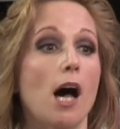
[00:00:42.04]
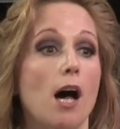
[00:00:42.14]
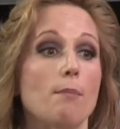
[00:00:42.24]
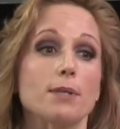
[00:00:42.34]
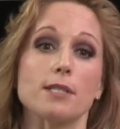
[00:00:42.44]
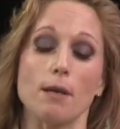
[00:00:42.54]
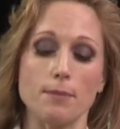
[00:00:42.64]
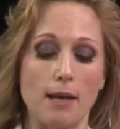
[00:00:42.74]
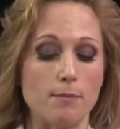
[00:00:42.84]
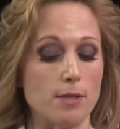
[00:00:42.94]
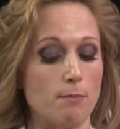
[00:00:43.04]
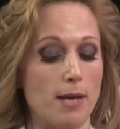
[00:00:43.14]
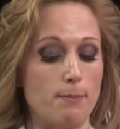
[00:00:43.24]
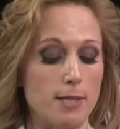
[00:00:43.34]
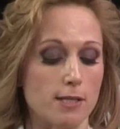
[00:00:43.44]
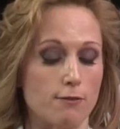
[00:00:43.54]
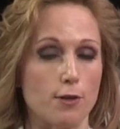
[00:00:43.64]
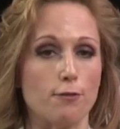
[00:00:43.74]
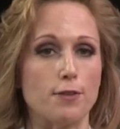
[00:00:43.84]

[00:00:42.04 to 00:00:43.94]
but sometimes it may be severe